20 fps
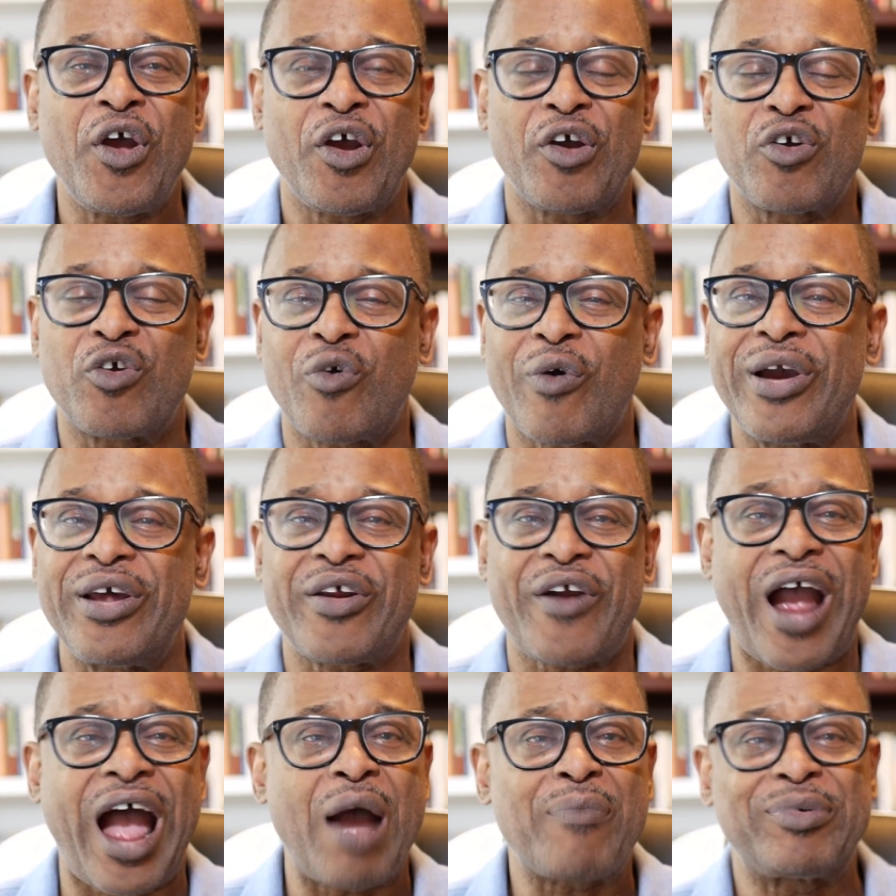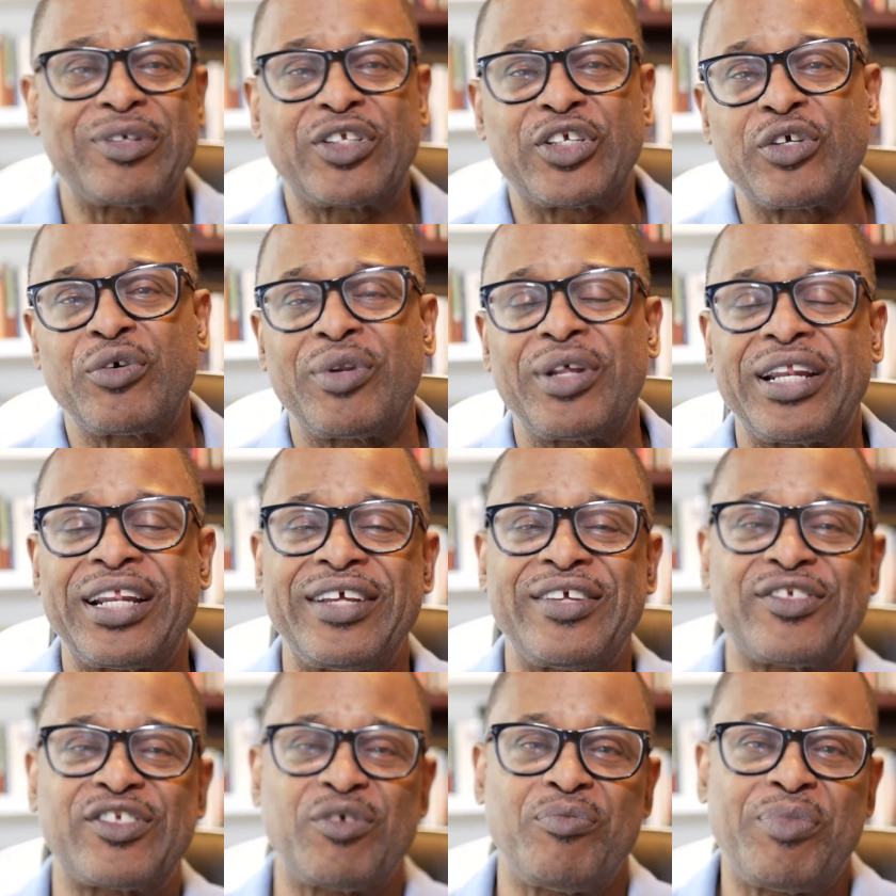greater
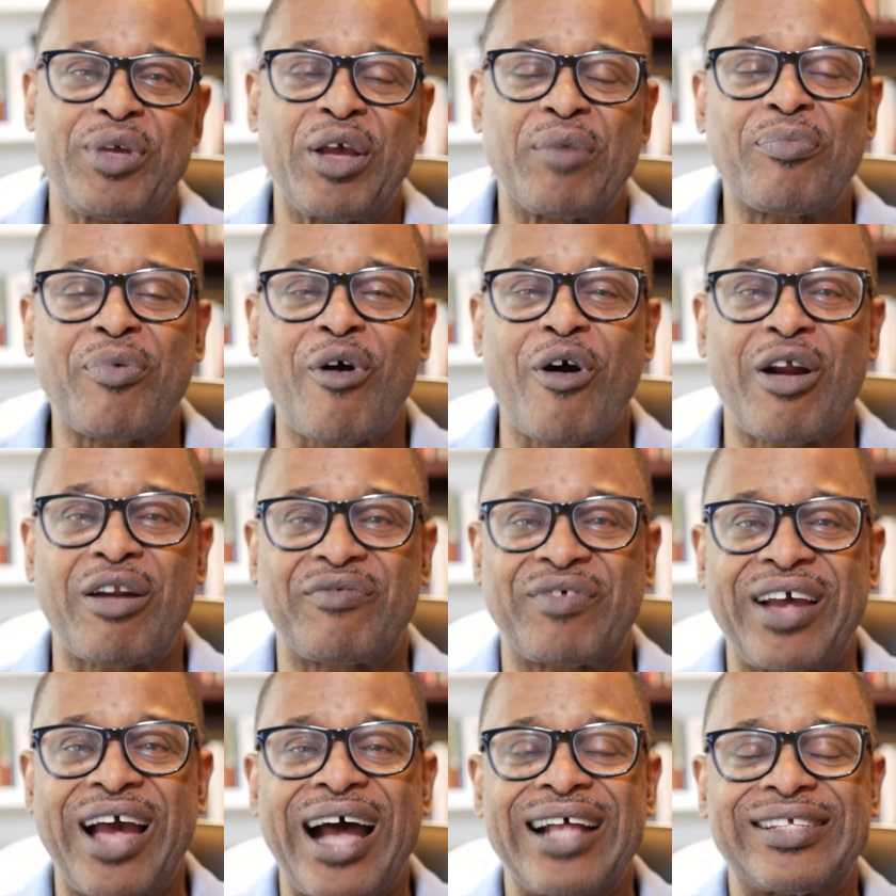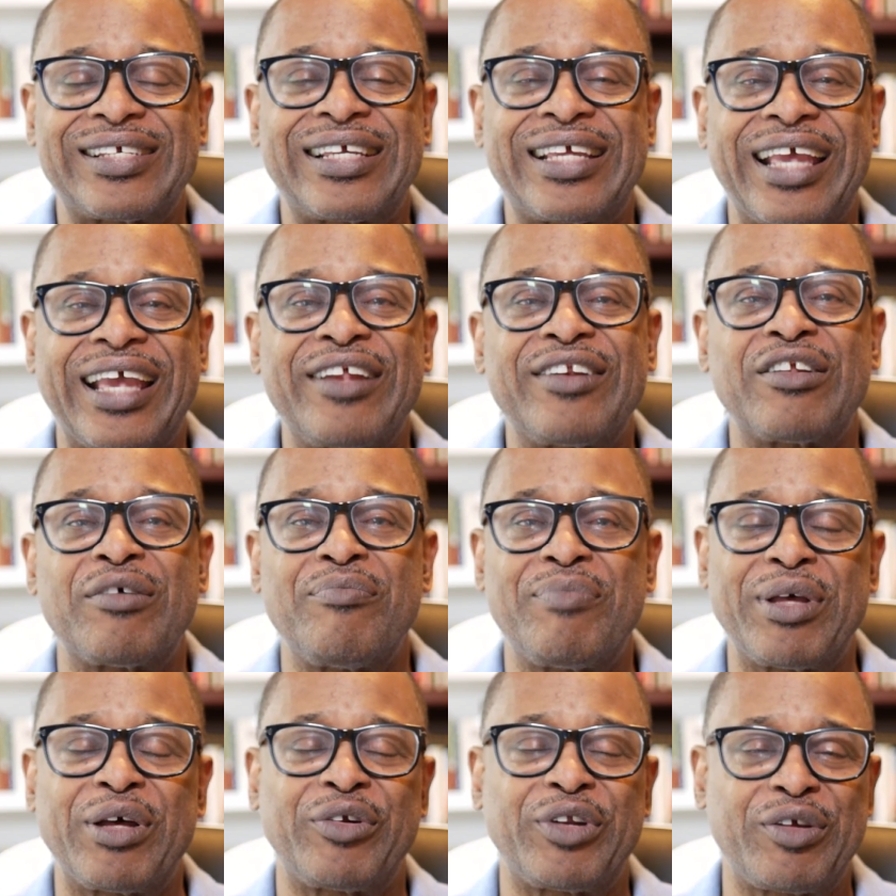opportunities to be a part of God's kingdom
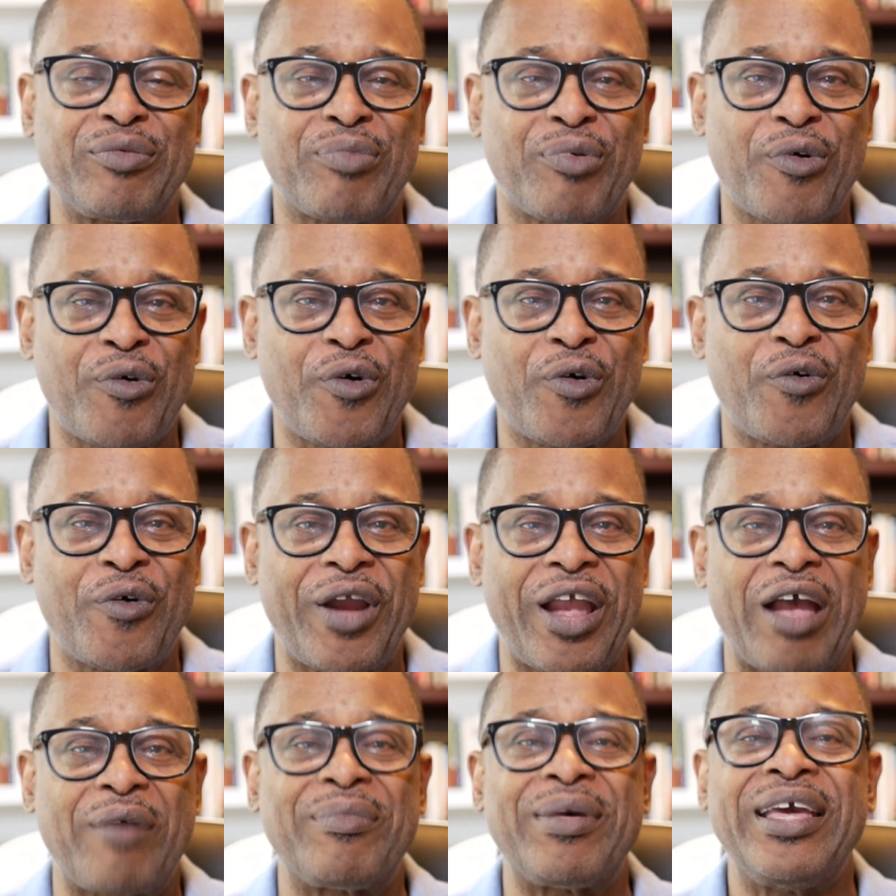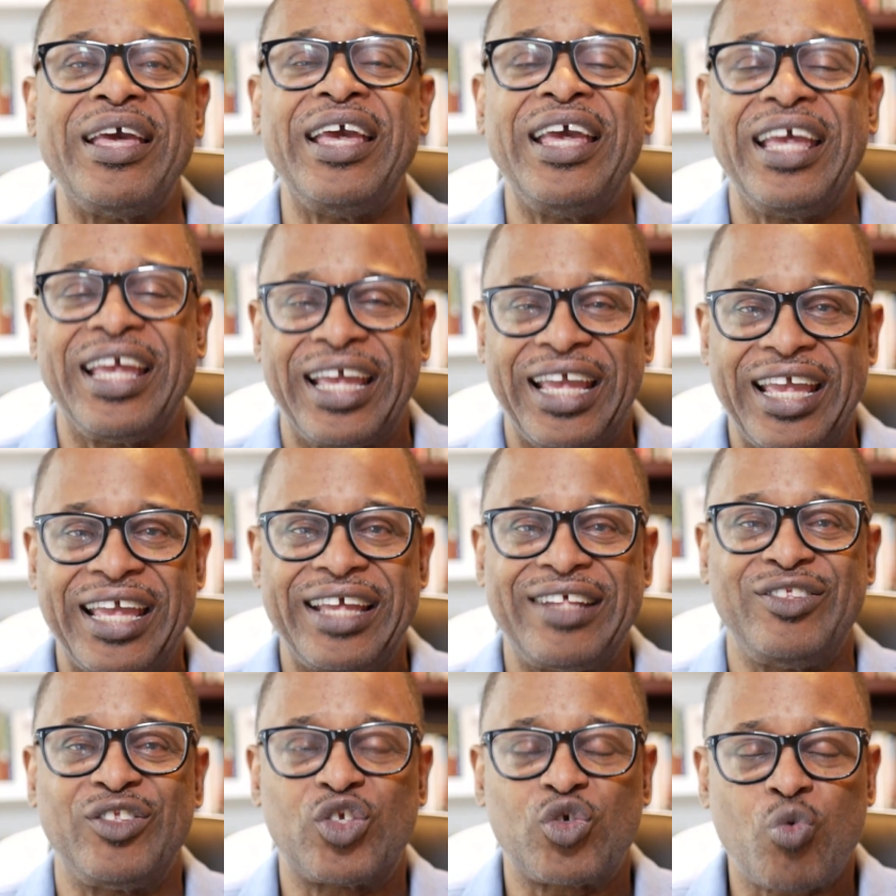building program
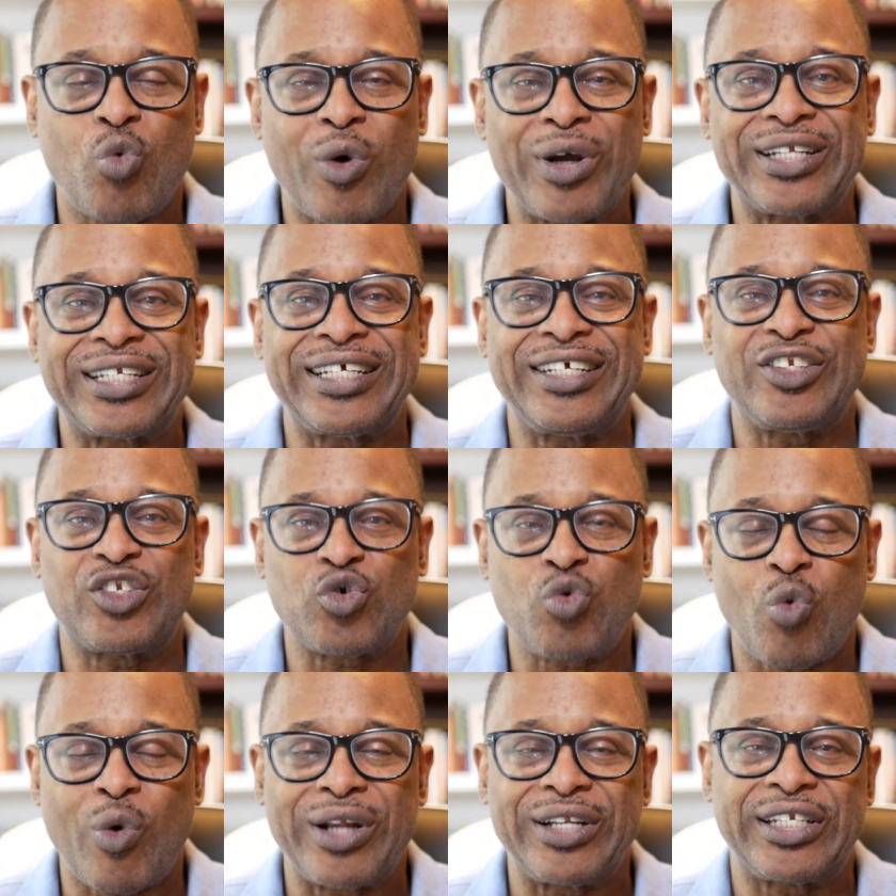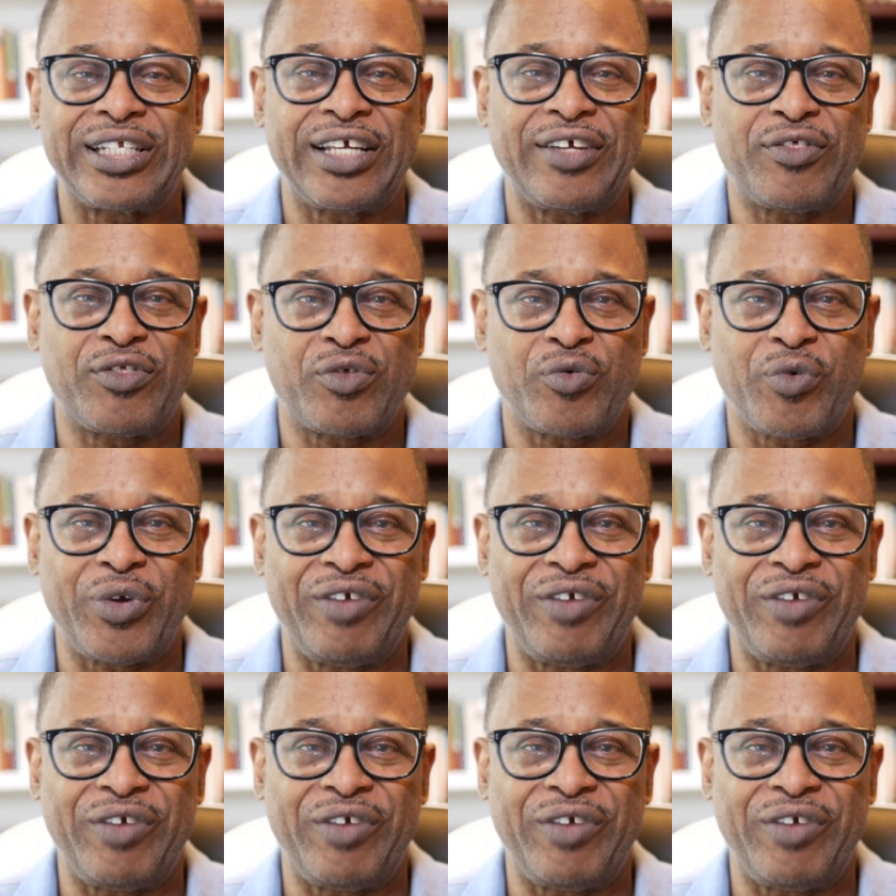in 2023.